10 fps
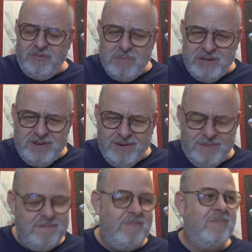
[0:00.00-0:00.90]

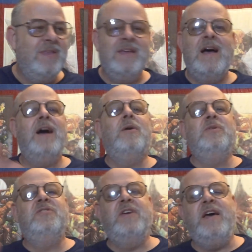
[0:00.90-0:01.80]
familiar? I
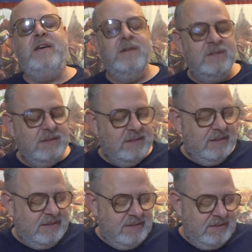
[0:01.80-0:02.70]
always say
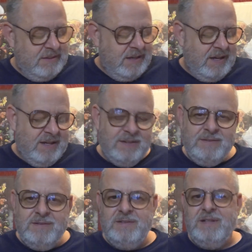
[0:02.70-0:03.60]

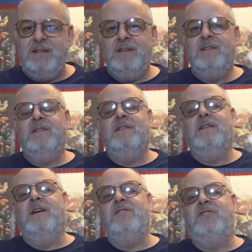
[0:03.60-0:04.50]
that
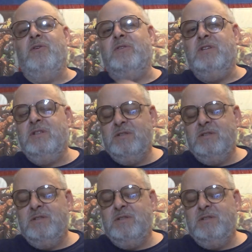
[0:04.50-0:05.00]
a certain